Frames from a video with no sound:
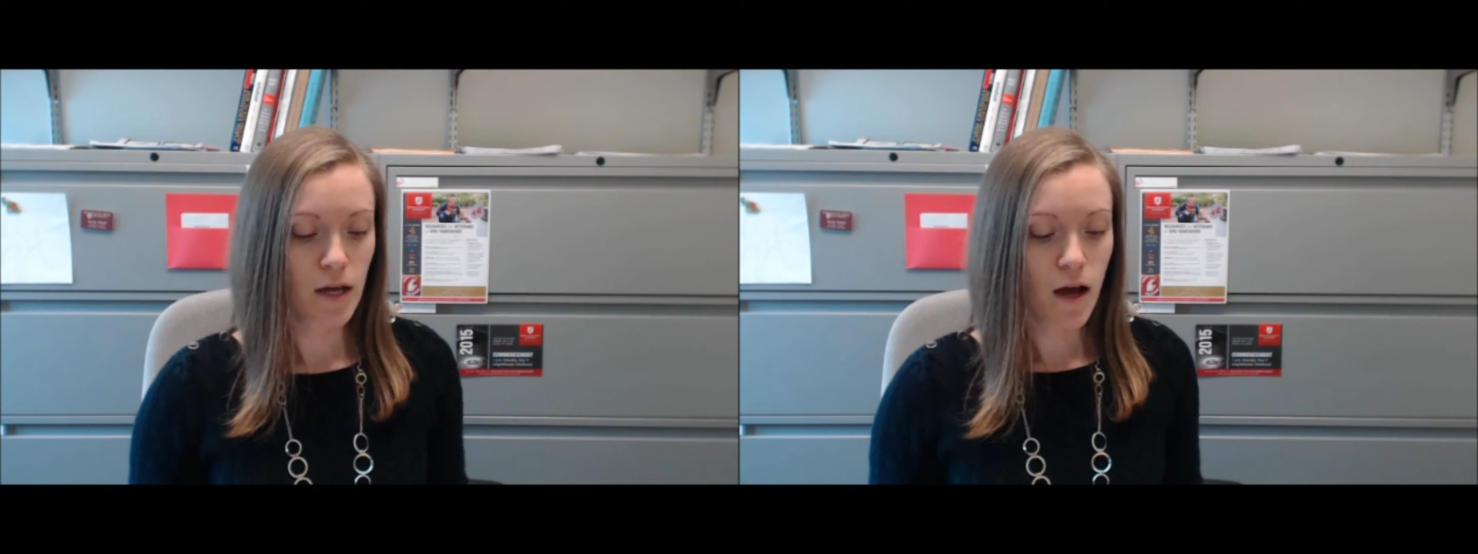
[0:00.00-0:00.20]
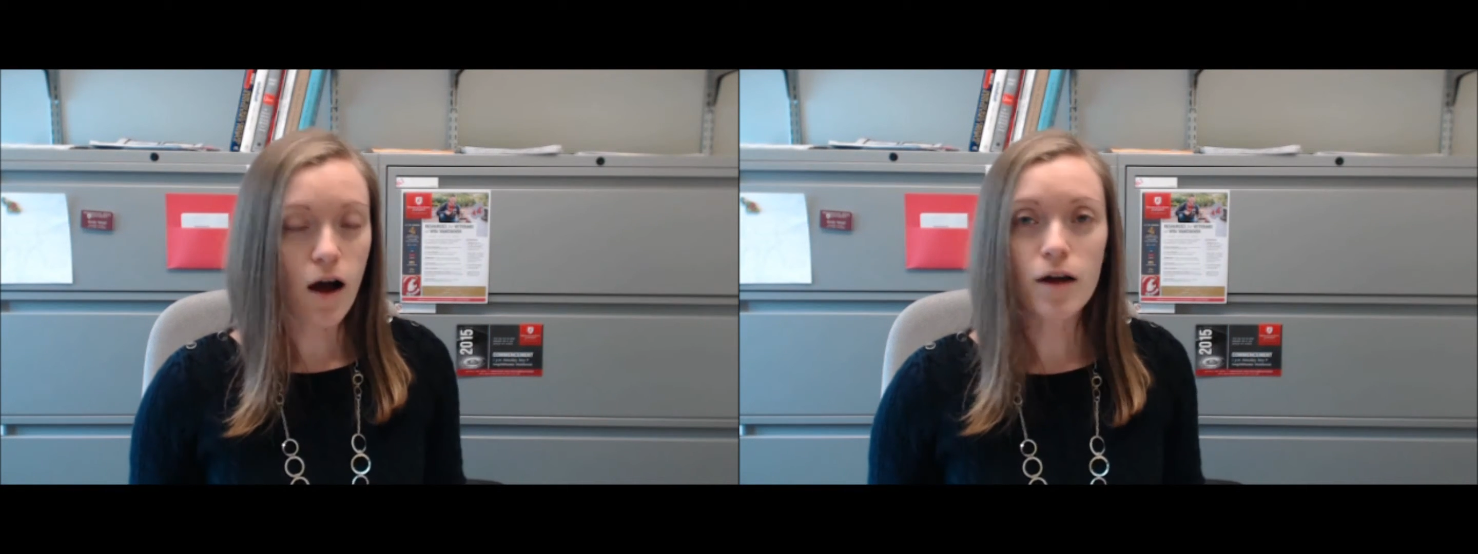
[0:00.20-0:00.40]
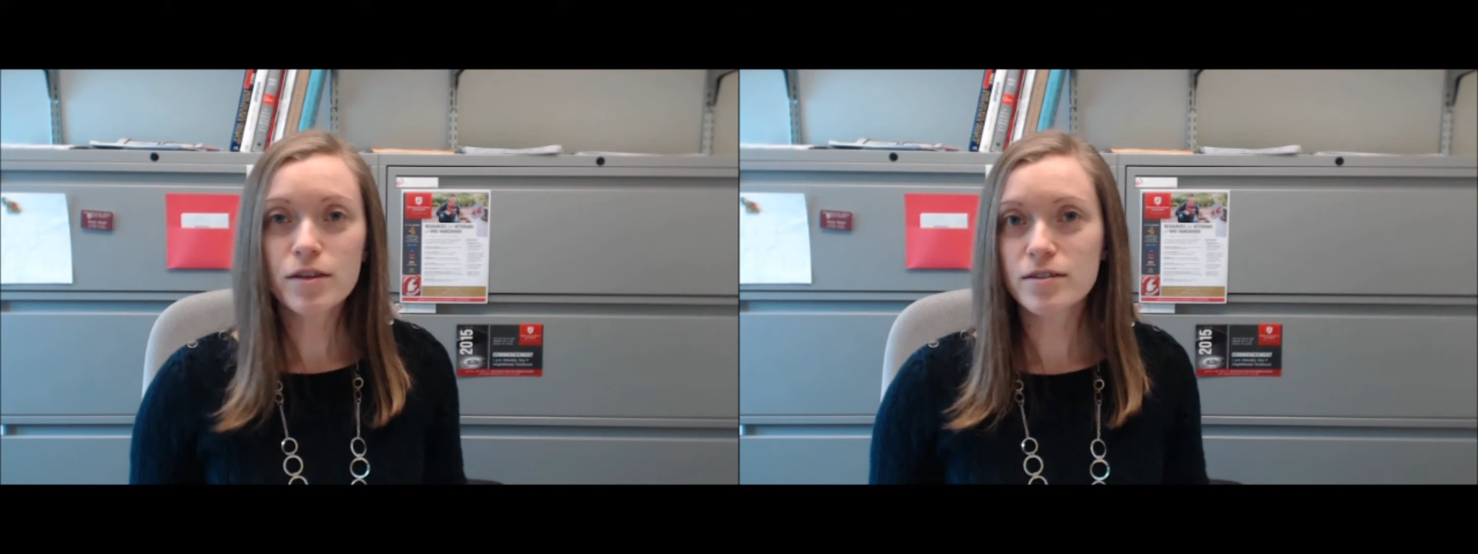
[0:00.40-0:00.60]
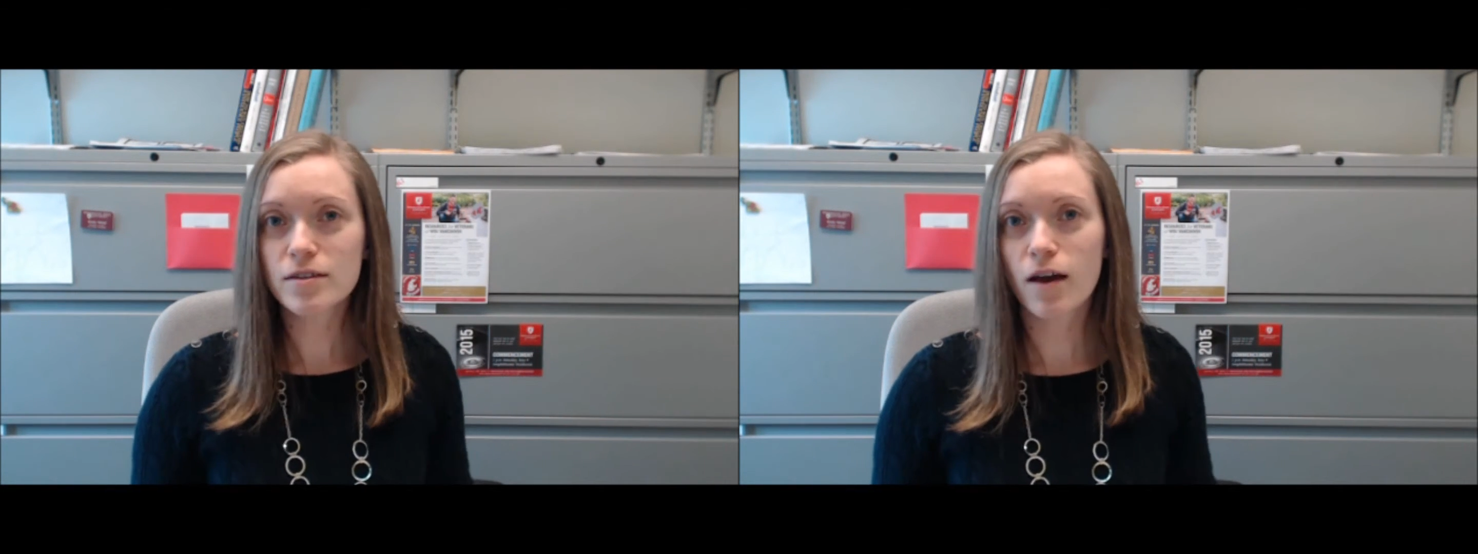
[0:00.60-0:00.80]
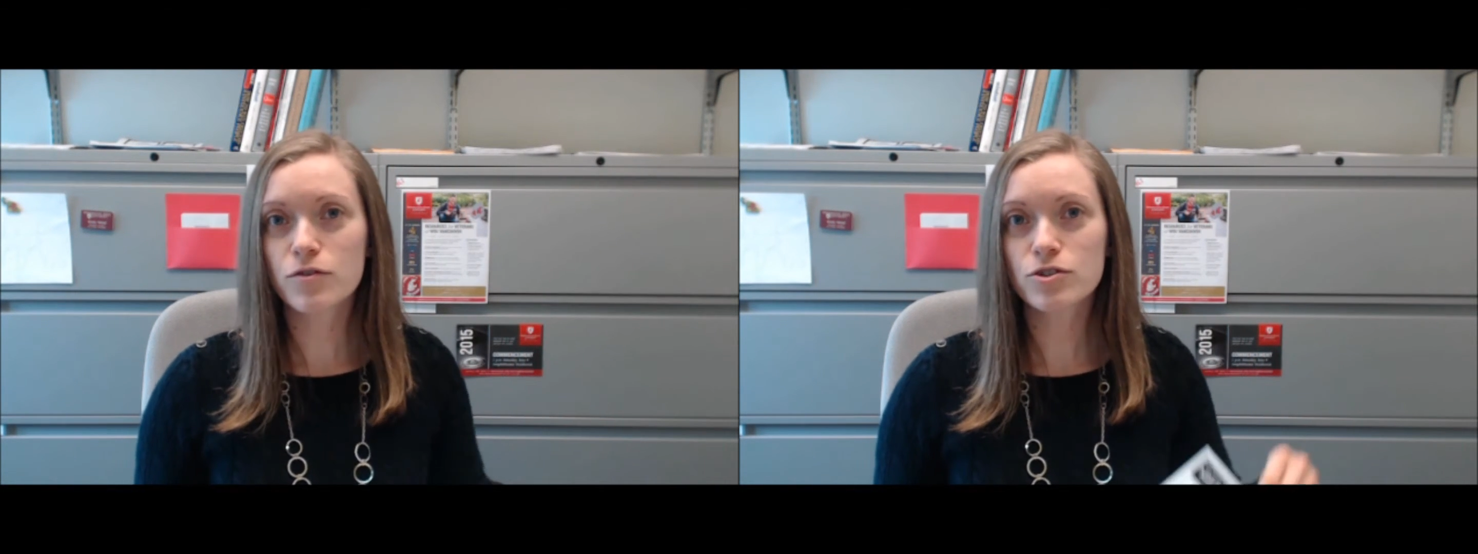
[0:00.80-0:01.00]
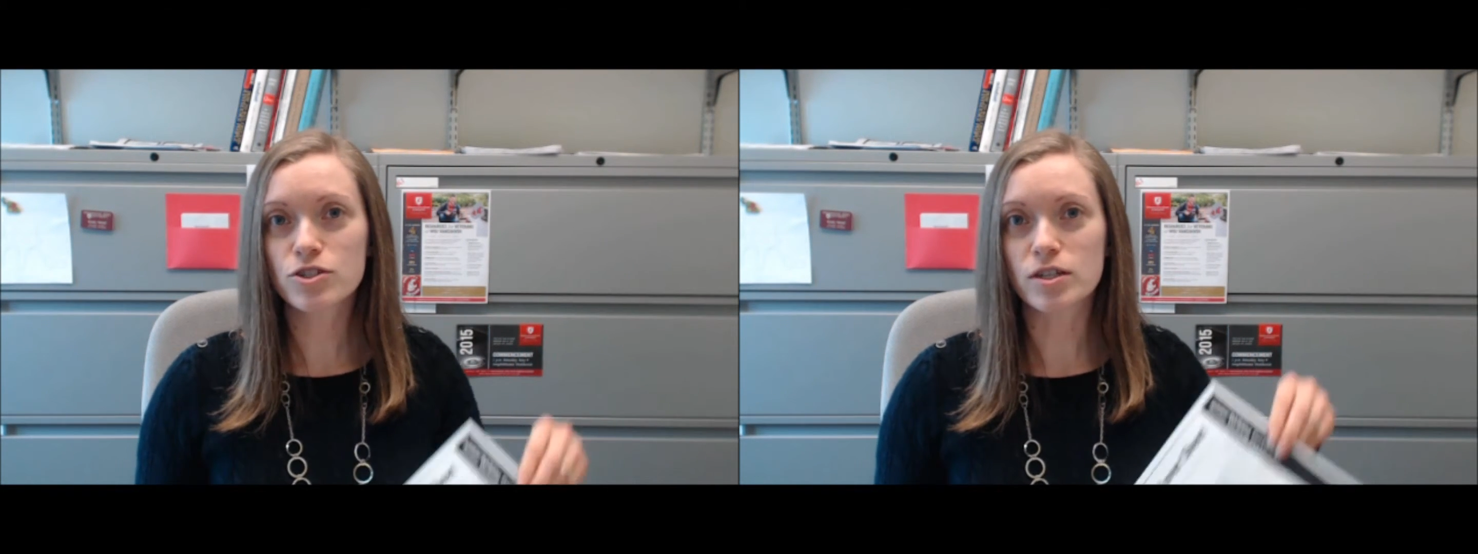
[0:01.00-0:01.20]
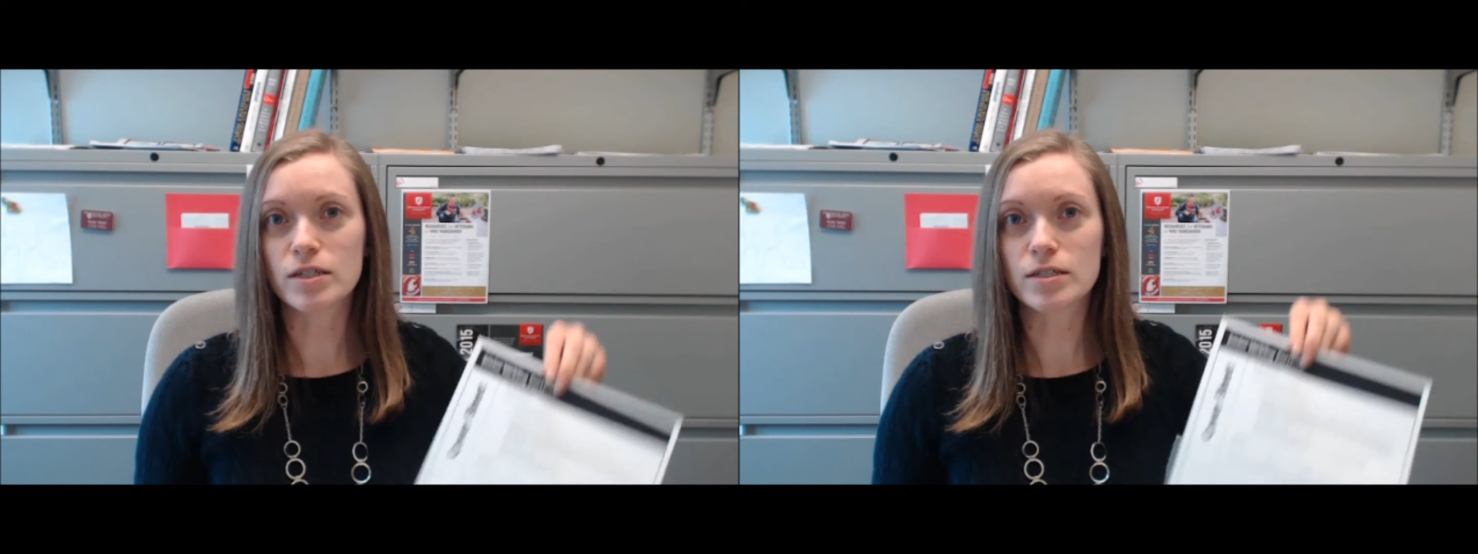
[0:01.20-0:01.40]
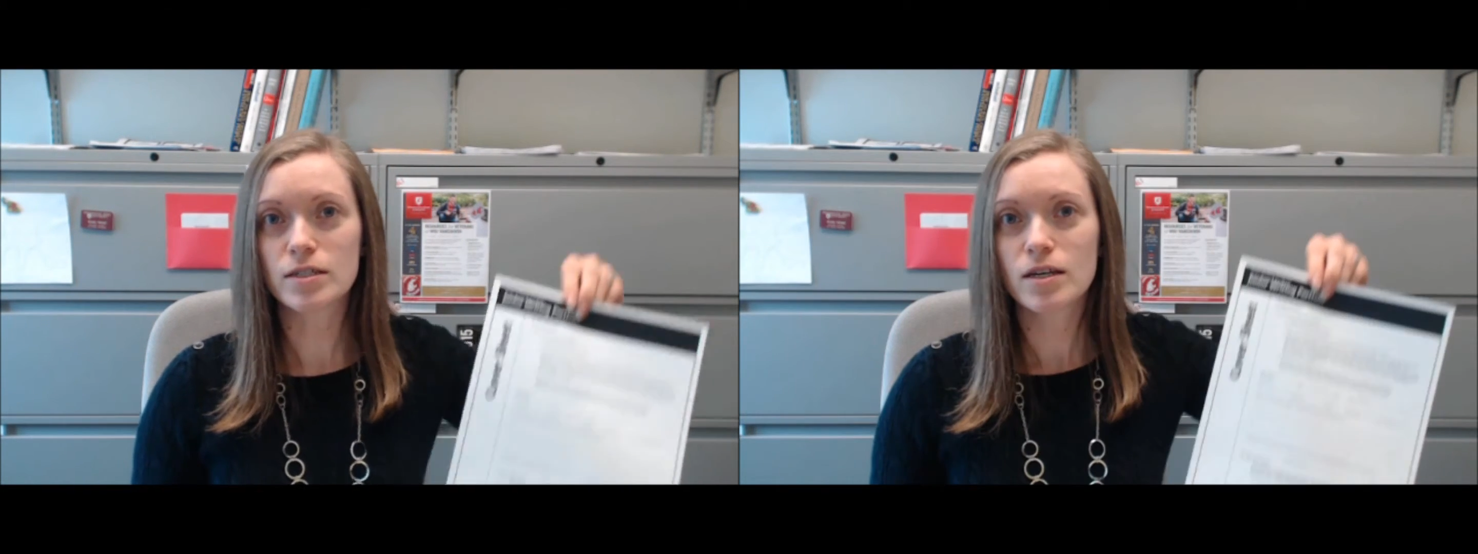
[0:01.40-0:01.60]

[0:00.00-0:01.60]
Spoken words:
On this cover sheet,